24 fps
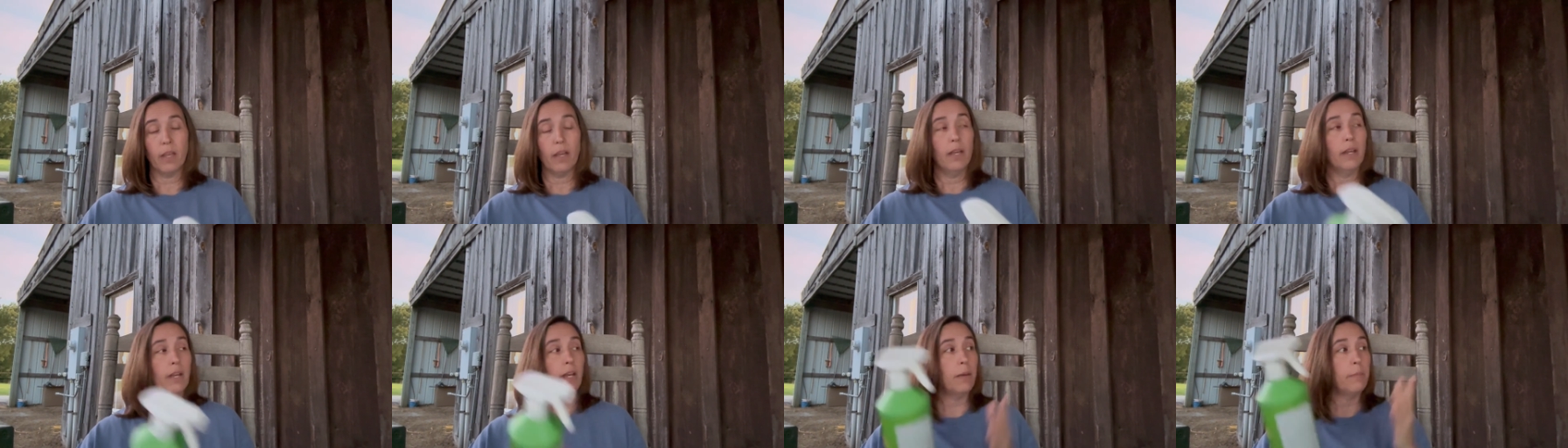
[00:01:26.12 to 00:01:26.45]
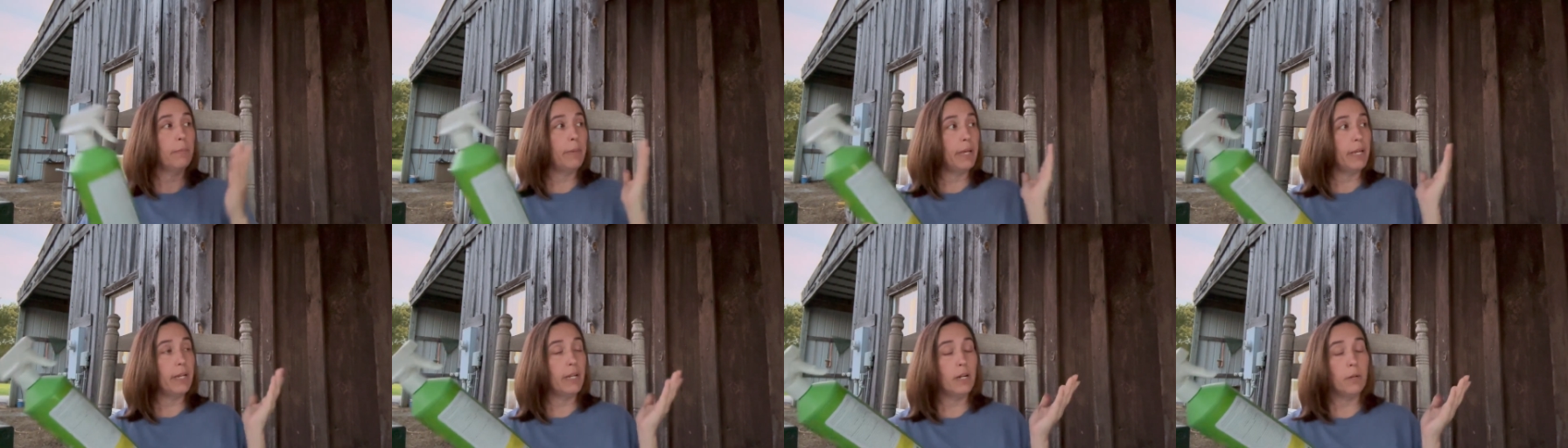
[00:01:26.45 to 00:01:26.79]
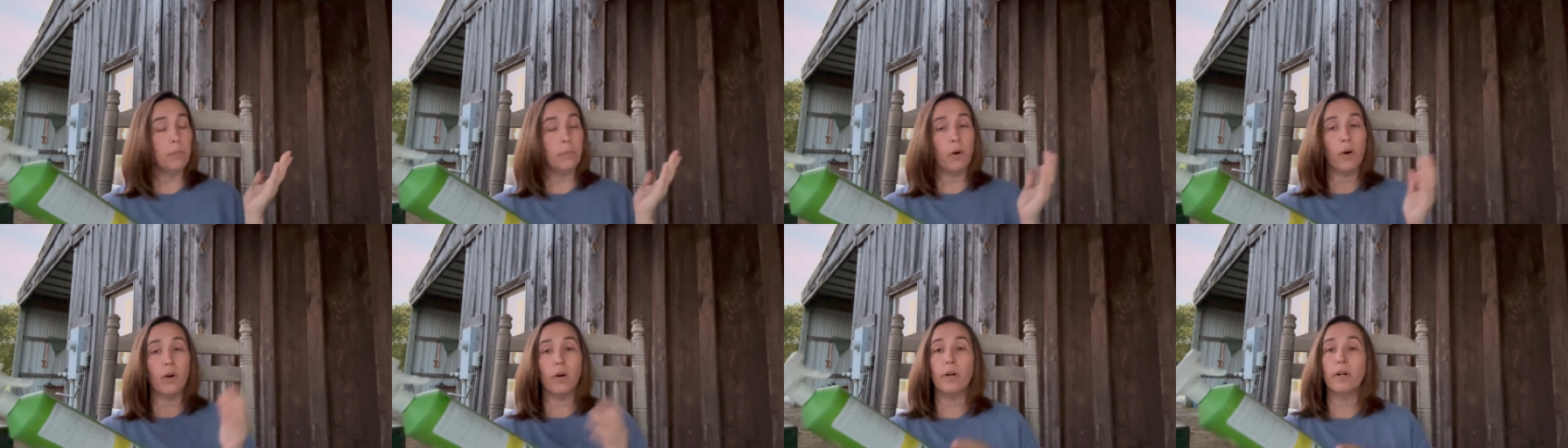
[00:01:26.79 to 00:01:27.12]
Now, being in a
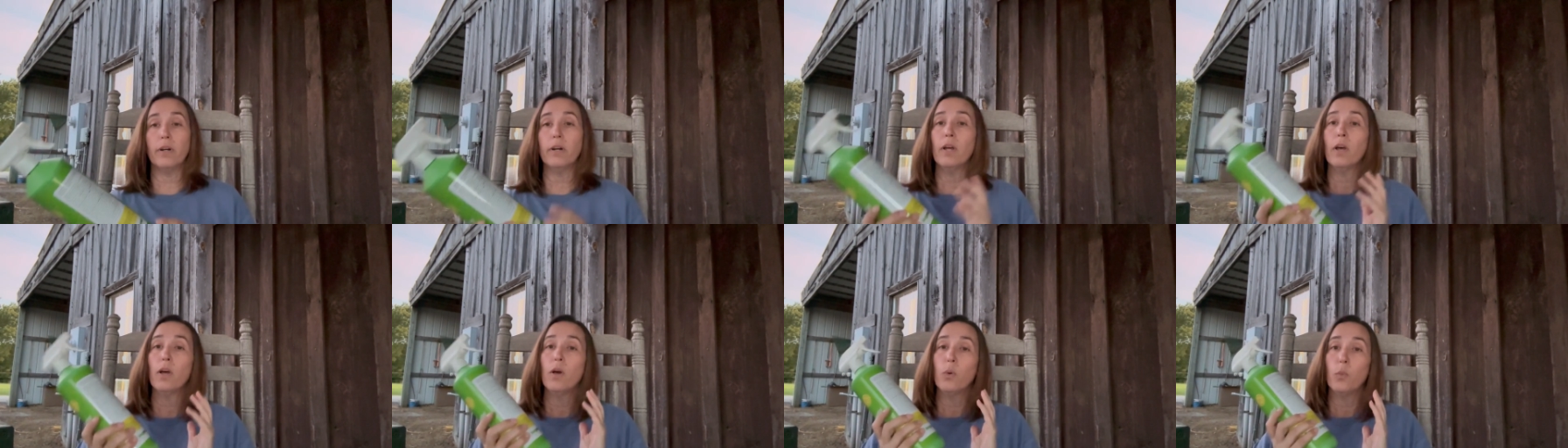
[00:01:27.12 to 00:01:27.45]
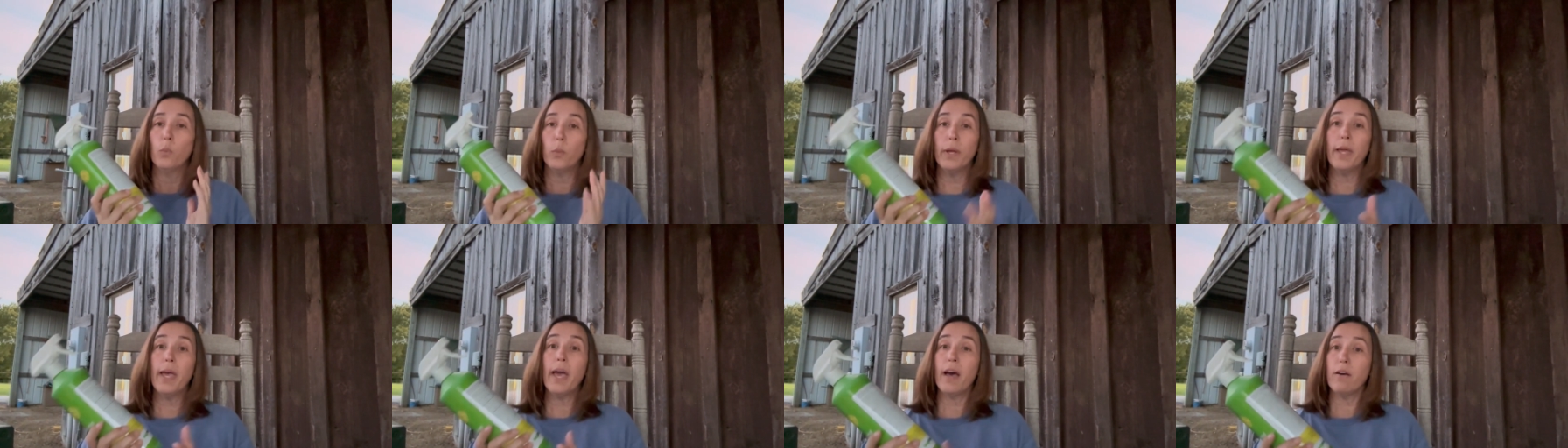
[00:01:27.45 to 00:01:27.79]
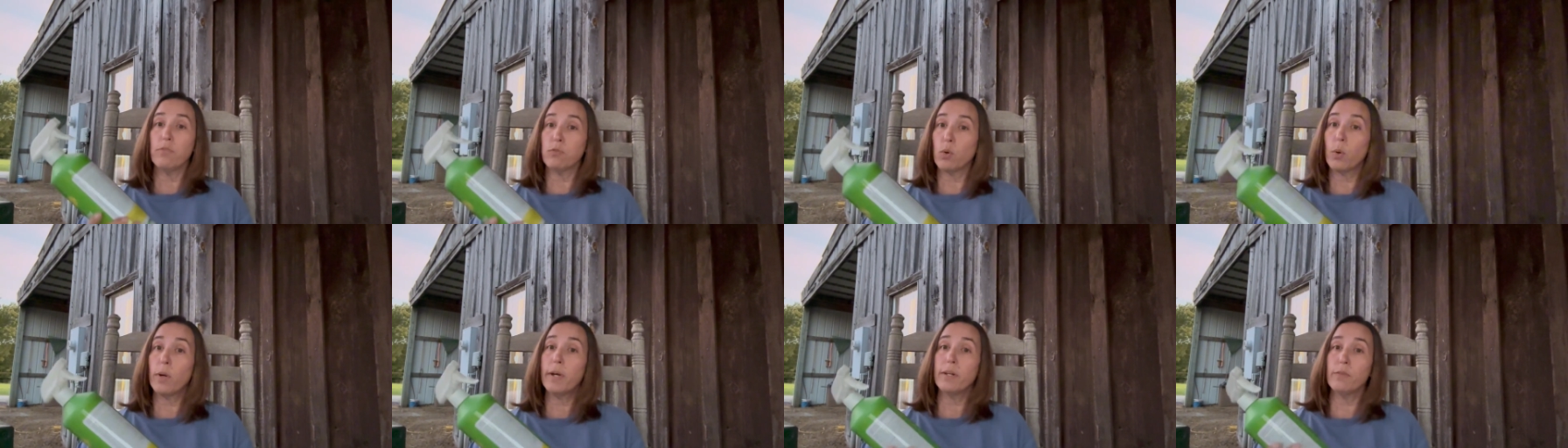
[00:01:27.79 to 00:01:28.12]
barn, we
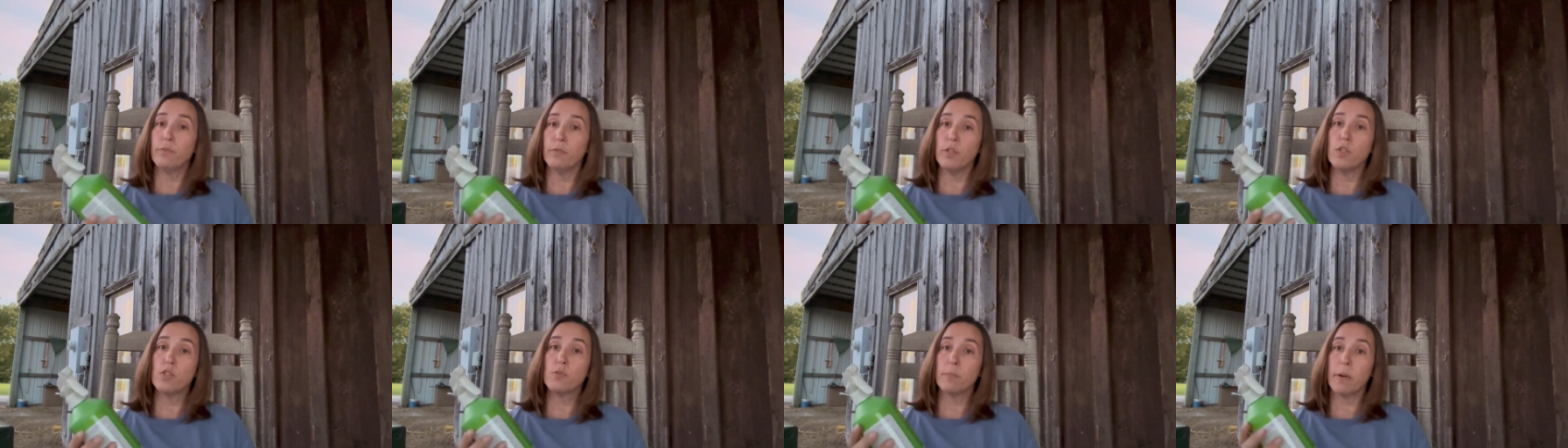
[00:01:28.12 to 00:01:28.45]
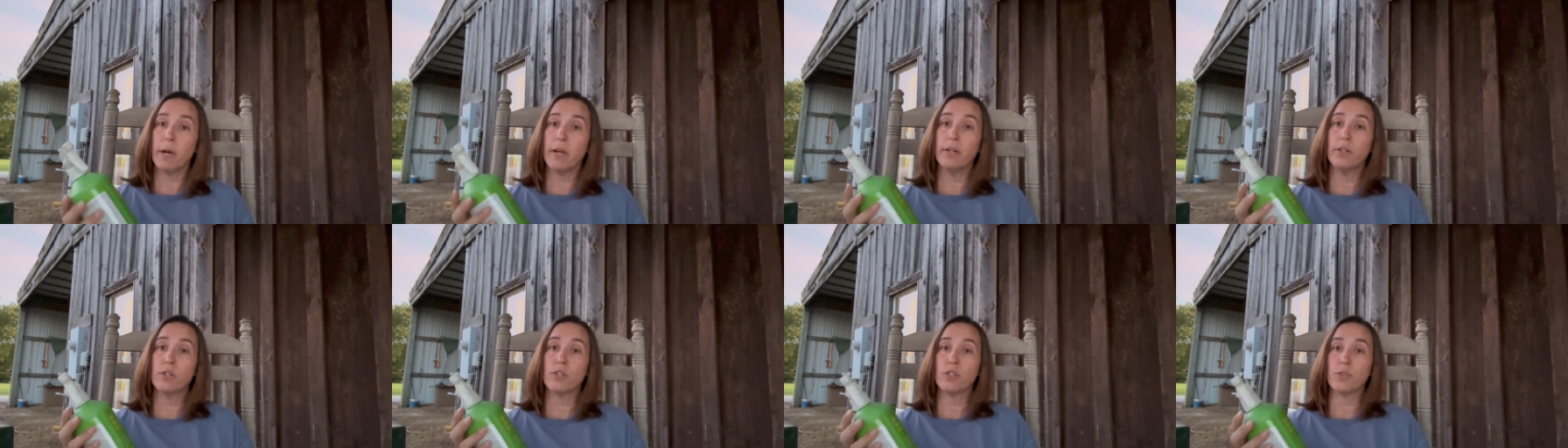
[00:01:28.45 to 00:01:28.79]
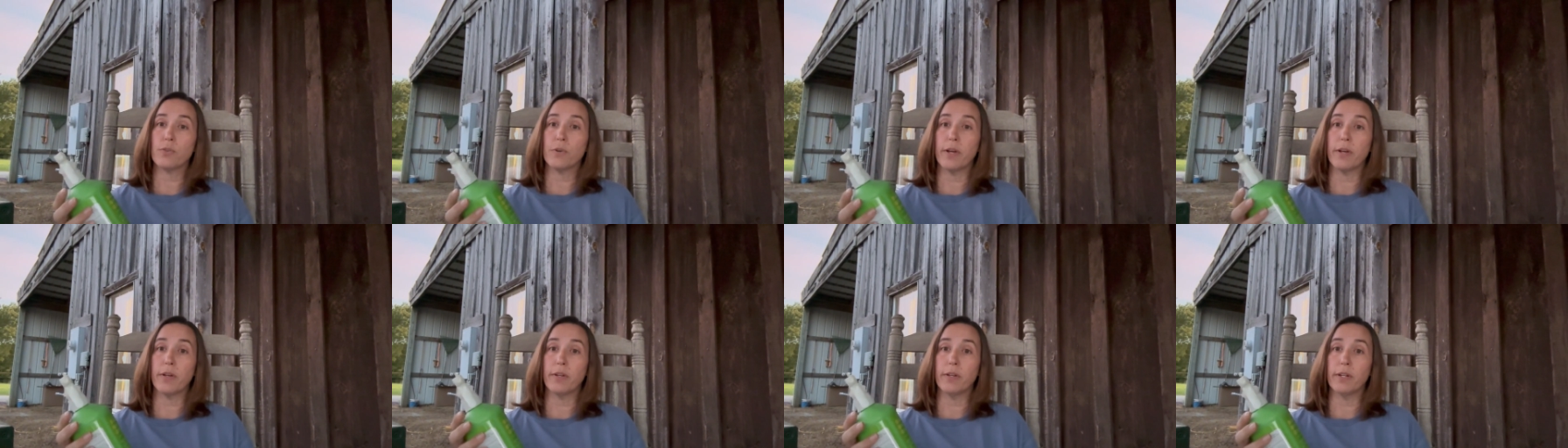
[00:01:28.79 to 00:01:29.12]
have quite a few spiders
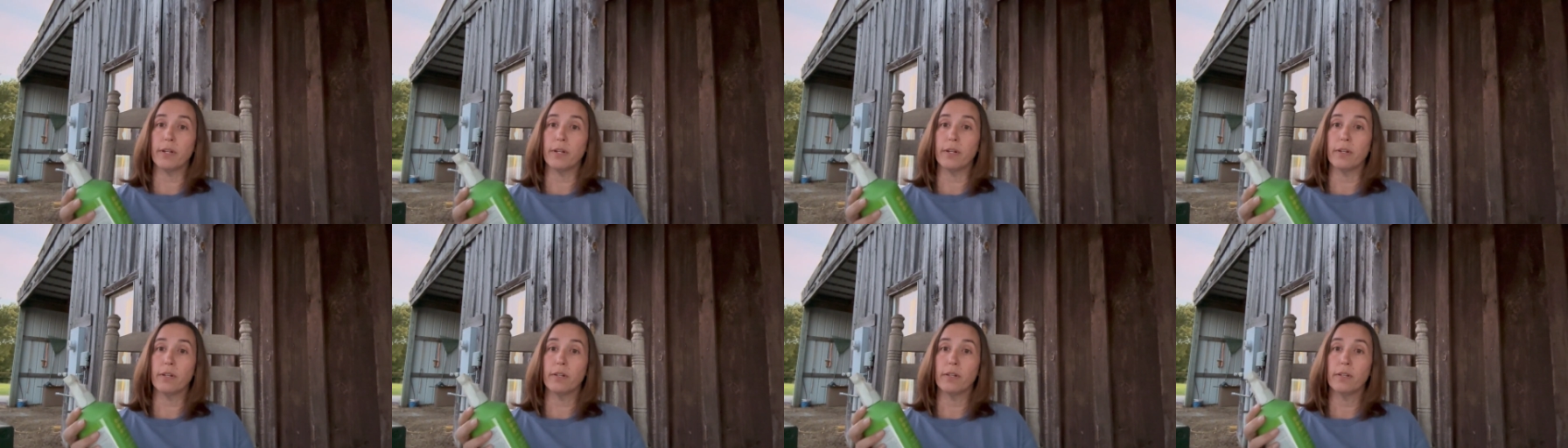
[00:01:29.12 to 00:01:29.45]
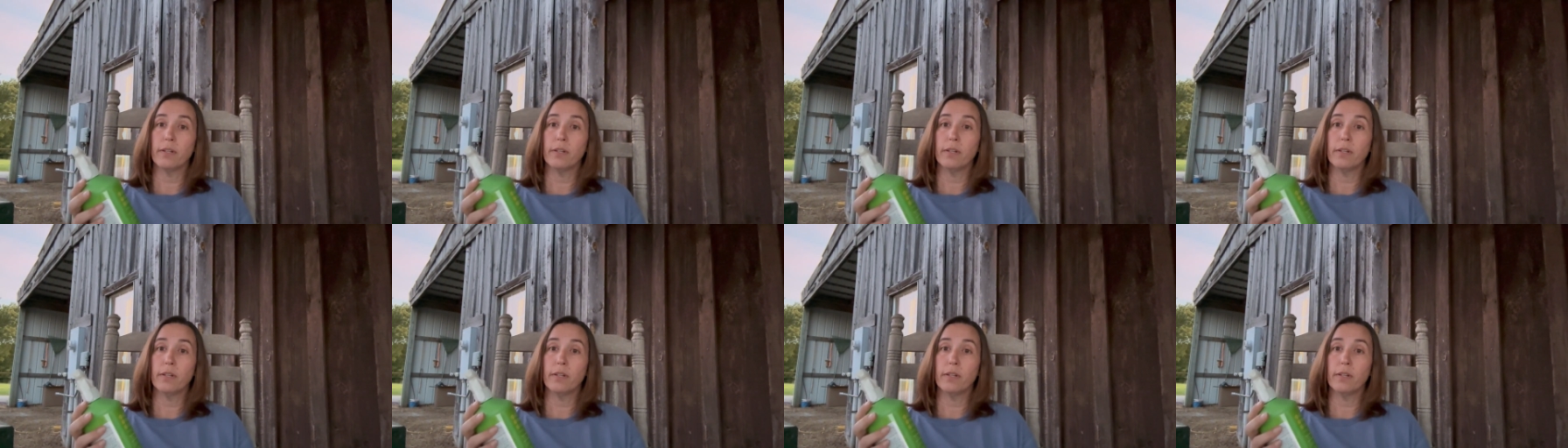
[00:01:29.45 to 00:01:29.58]
around here.